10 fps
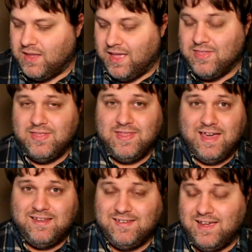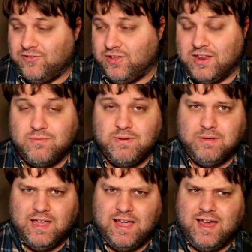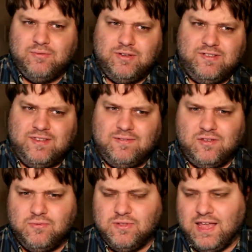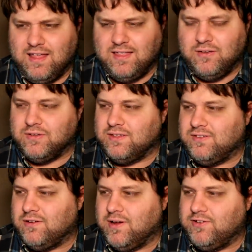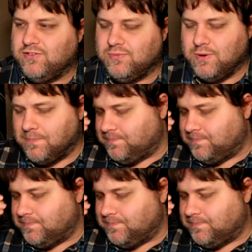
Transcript: And that is actually, and you might be like, how, what does this have to do with the ethical considerations? Well,